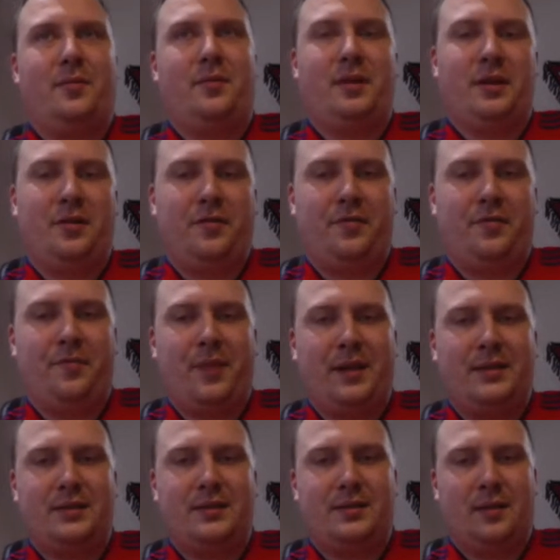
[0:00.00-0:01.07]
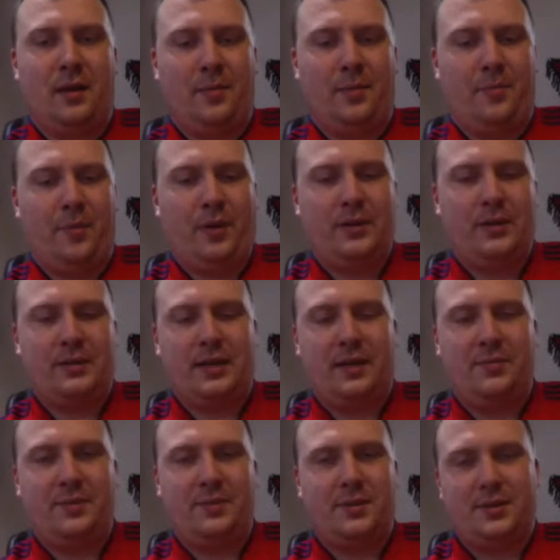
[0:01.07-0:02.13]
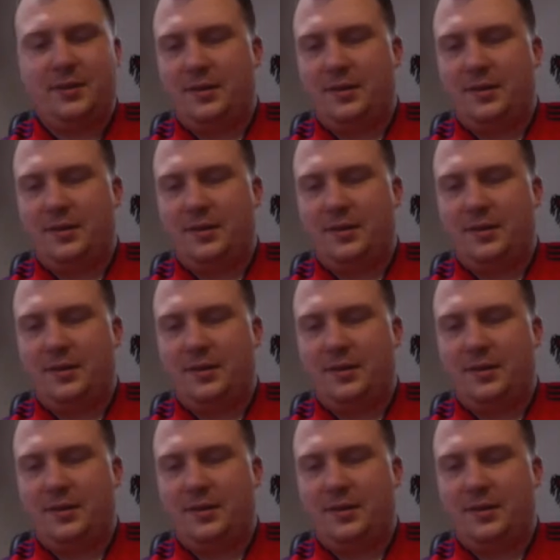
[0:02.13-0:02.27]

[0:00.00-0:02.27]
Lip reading: youth men's boys teams.